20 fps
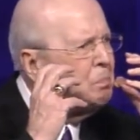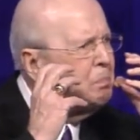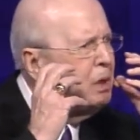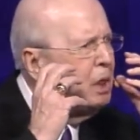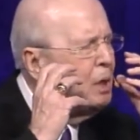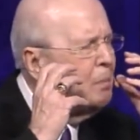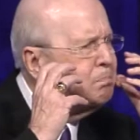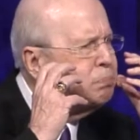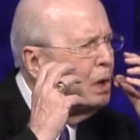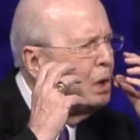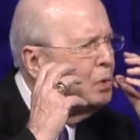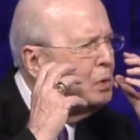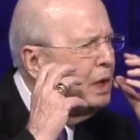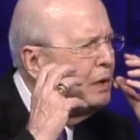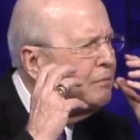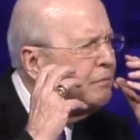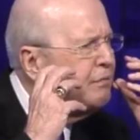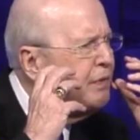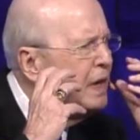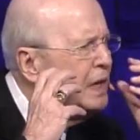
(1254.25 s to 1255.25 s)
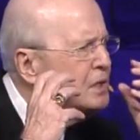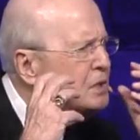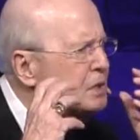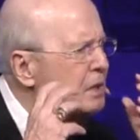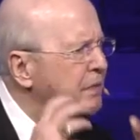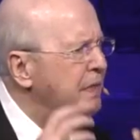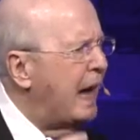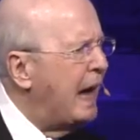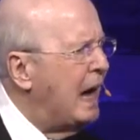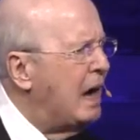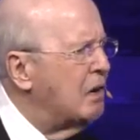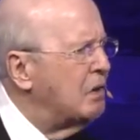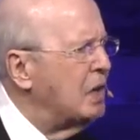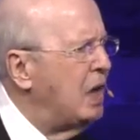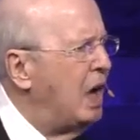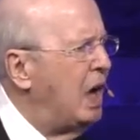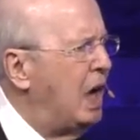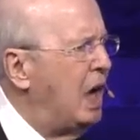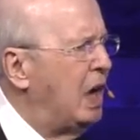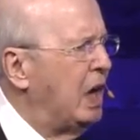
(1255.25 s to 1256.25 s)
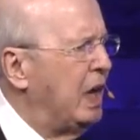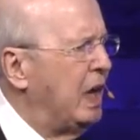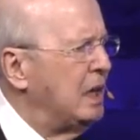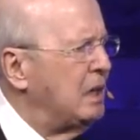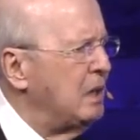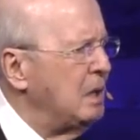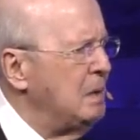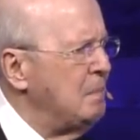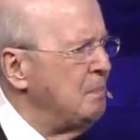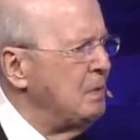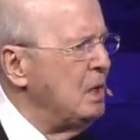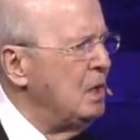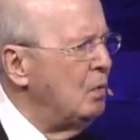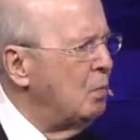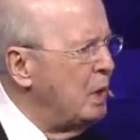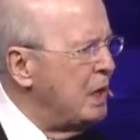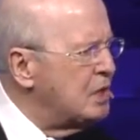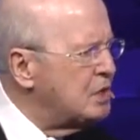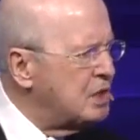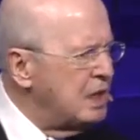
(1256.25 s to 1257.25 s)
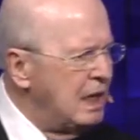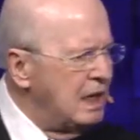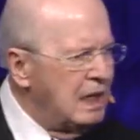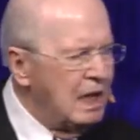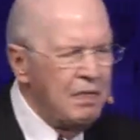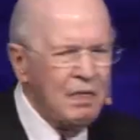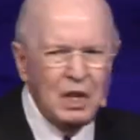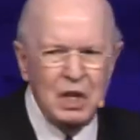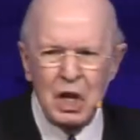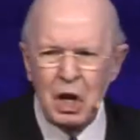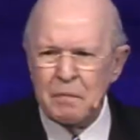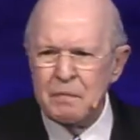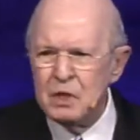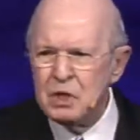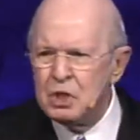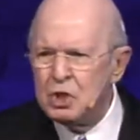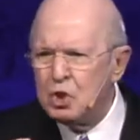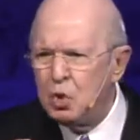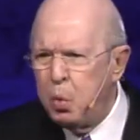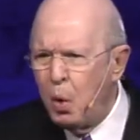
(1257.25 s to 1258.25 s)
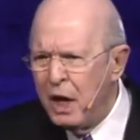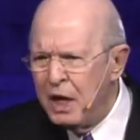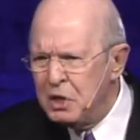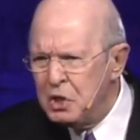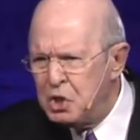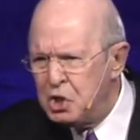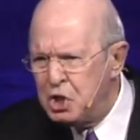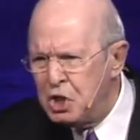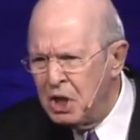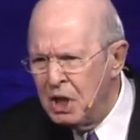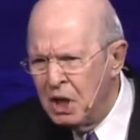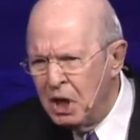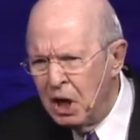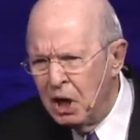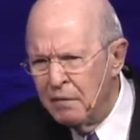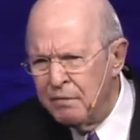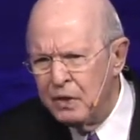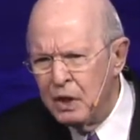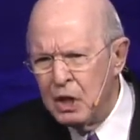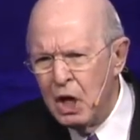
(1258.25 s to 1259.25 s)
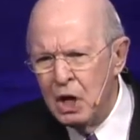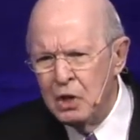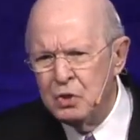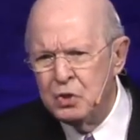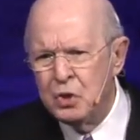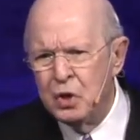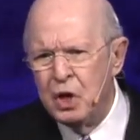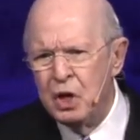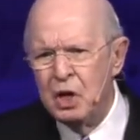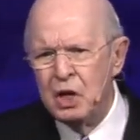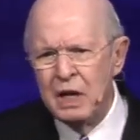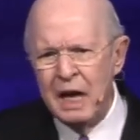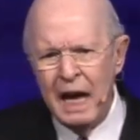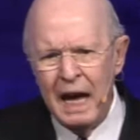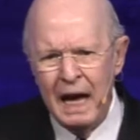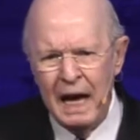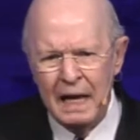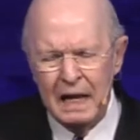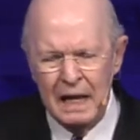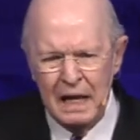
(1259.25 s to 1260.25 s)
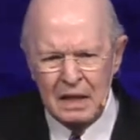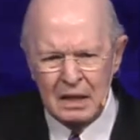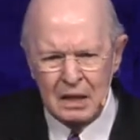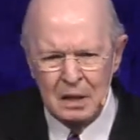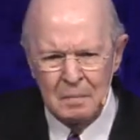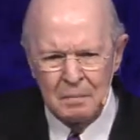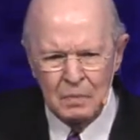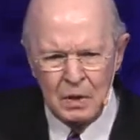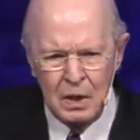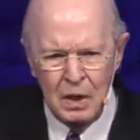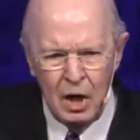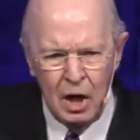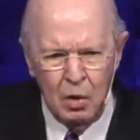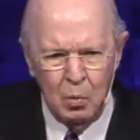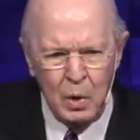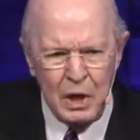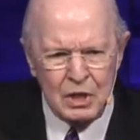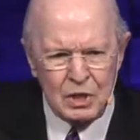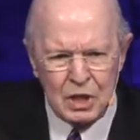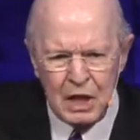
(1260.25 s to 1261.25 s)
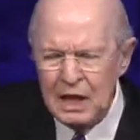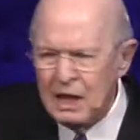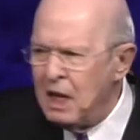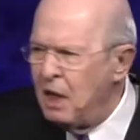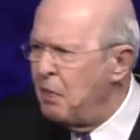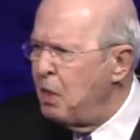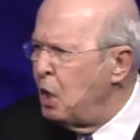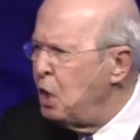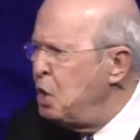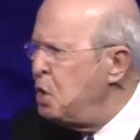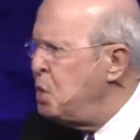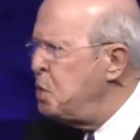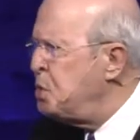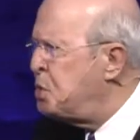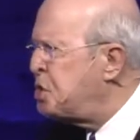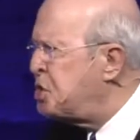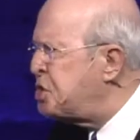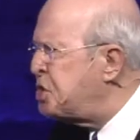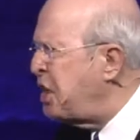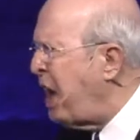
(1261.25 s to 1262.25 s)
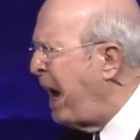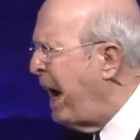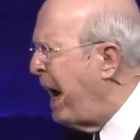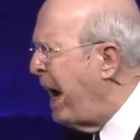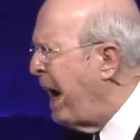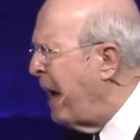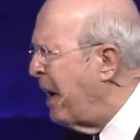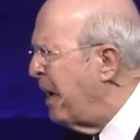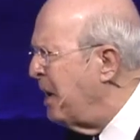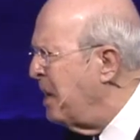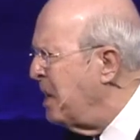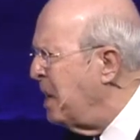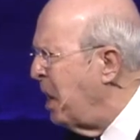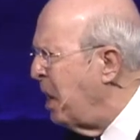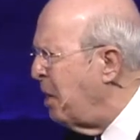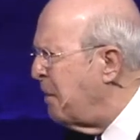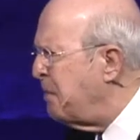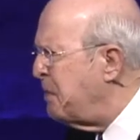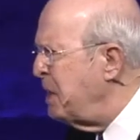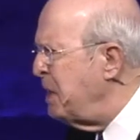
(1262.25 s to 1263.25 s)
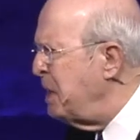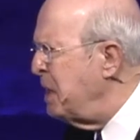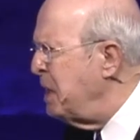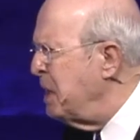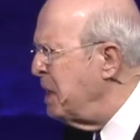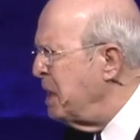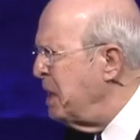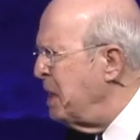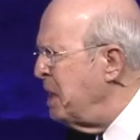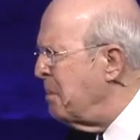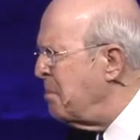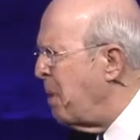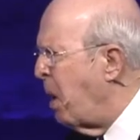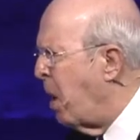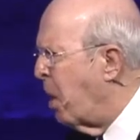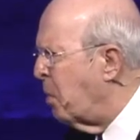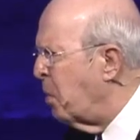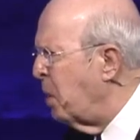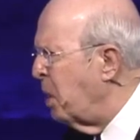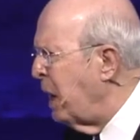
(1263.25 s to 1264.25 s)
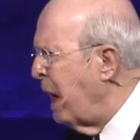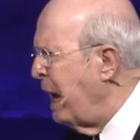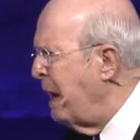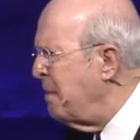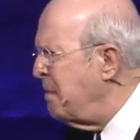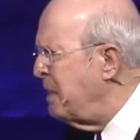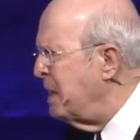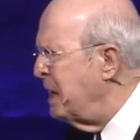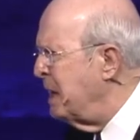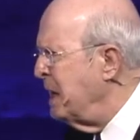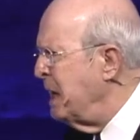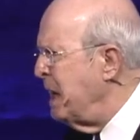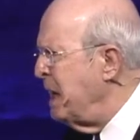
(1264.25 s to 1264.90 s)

the bloated face of the alcoholic. We see it in the nervous twitch of the drug addict. Uh, we see it in the lewd stare of the immoral and the